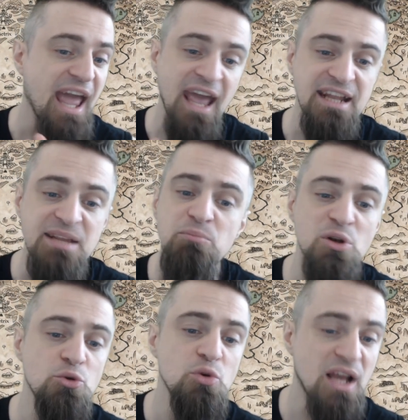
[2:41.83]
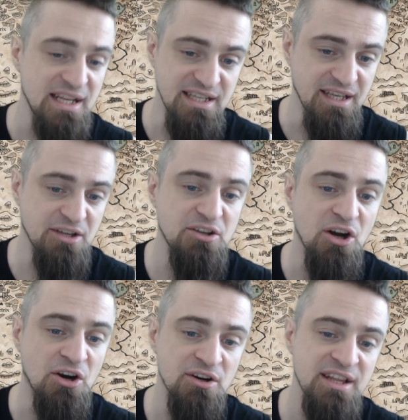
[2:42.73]
any blue lightning
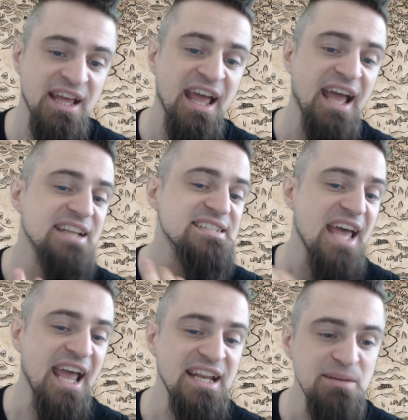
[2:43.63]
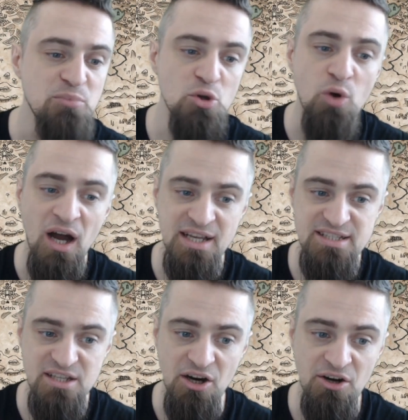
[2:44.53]
card, and any blue
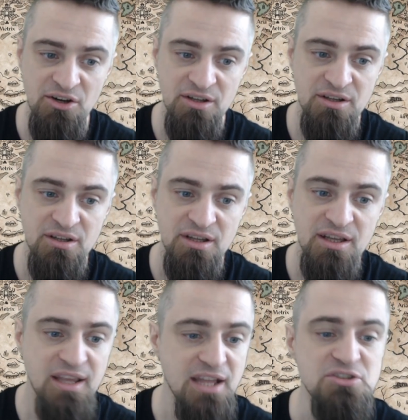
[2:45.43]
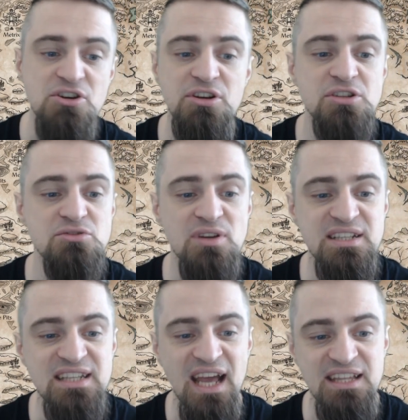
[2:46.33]
ice card can turn into a
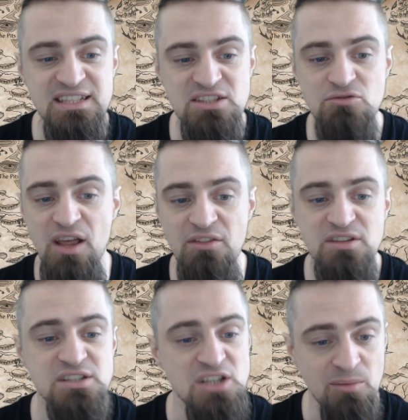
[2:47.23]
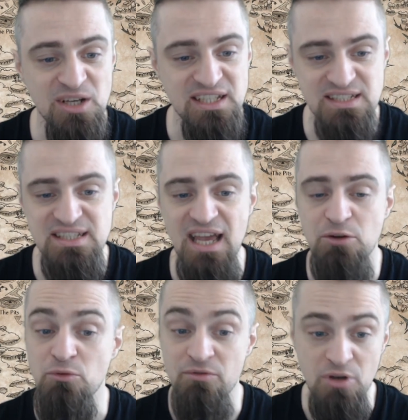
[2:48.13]
9 strength dominate
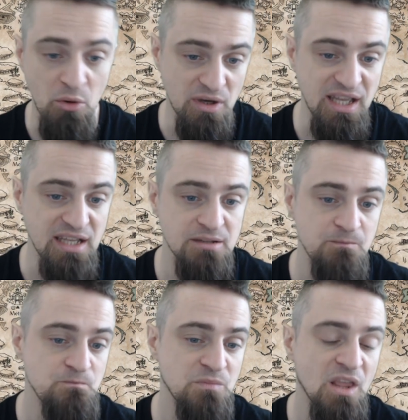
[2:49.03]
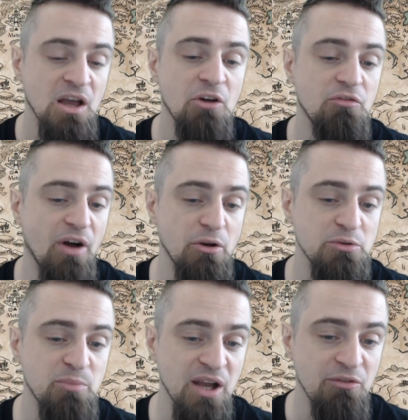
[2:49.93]
attack with Go Again,
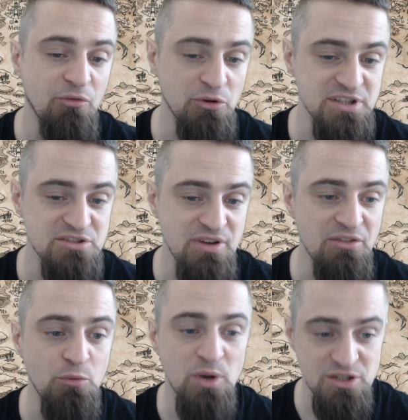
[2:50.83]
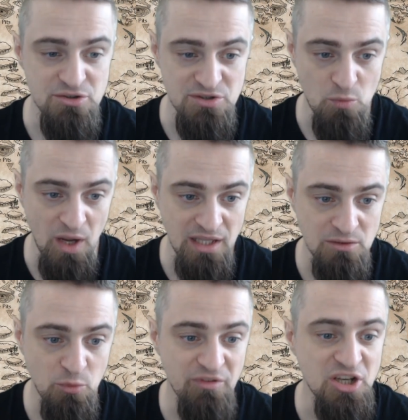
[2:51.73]
followed by a 4 strength Winter's Wail
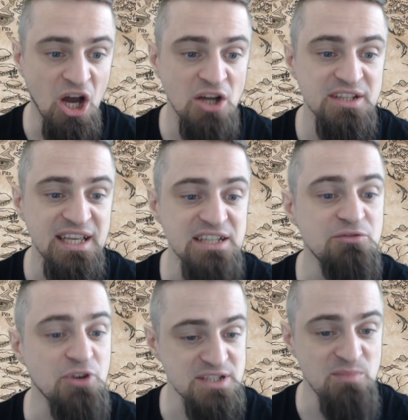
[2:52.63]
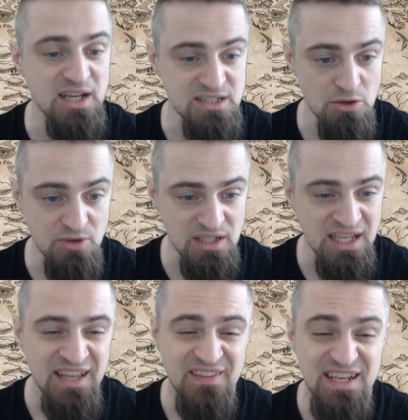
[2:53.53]
with an on-hit Frostbite token.
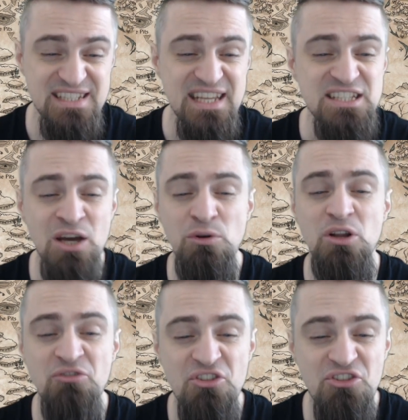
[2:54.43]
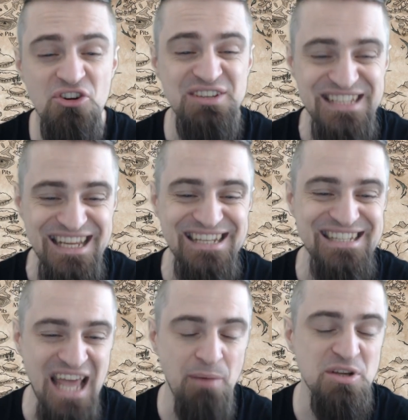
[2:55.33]
That is a total of 13
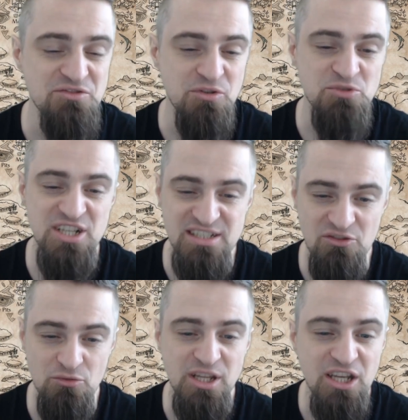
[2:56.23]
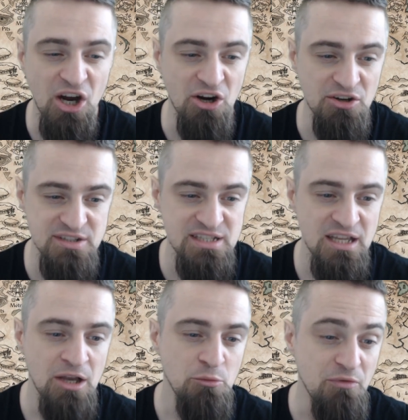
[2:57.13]
damage from just 3 cards,
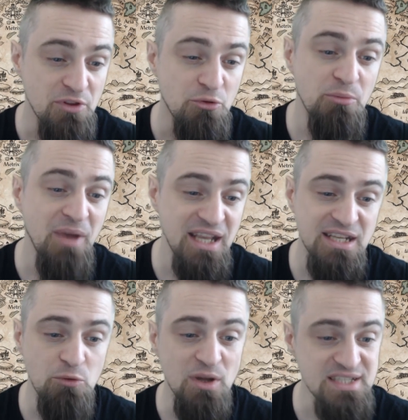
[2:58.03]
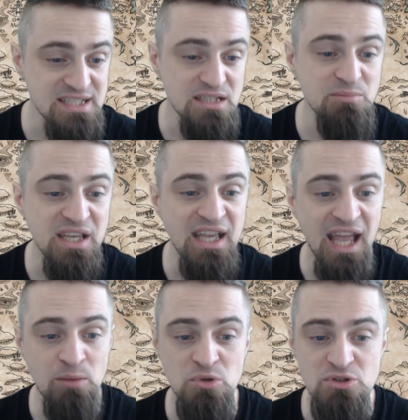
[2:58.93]
with the remaining one still being
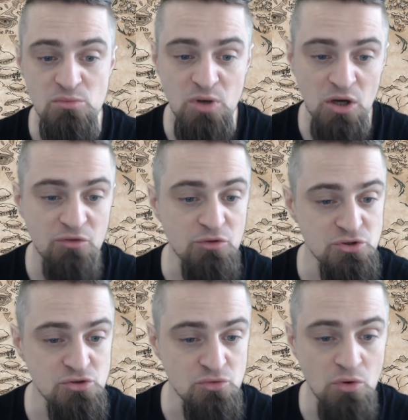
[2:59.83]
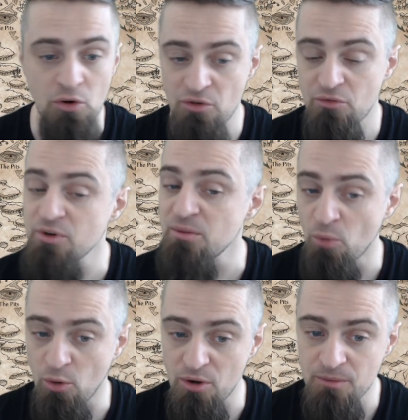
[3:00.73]
able to block for 2 or 3
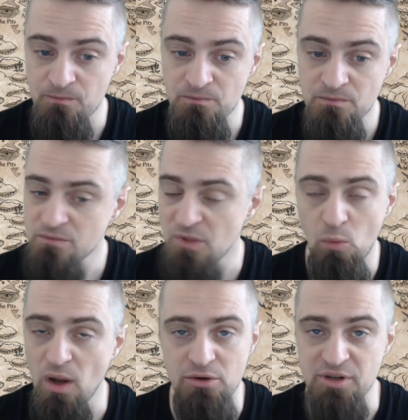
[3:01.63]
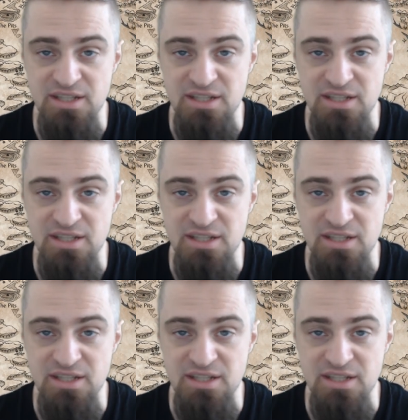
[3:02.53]
more. No wonder